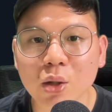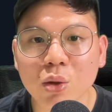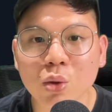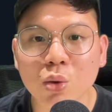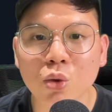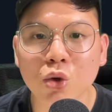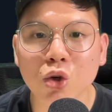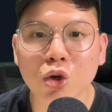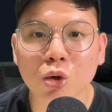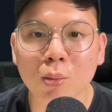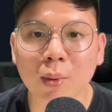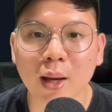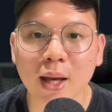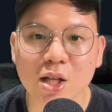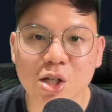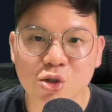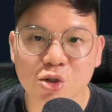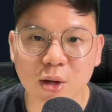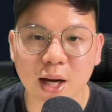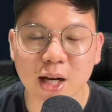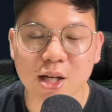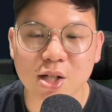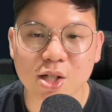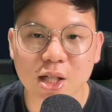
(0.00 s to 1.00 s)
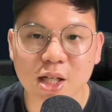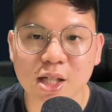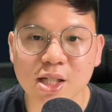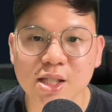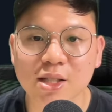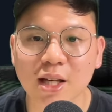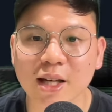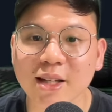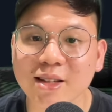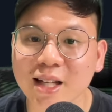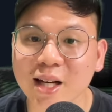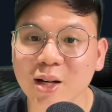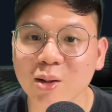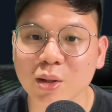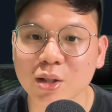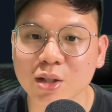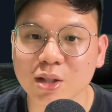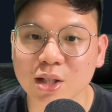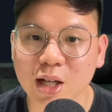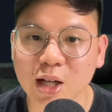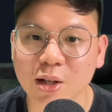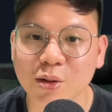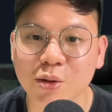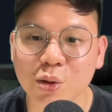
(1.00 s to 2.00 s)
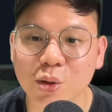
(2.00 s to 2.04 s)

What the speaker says: two main strategies and then I'm going to tell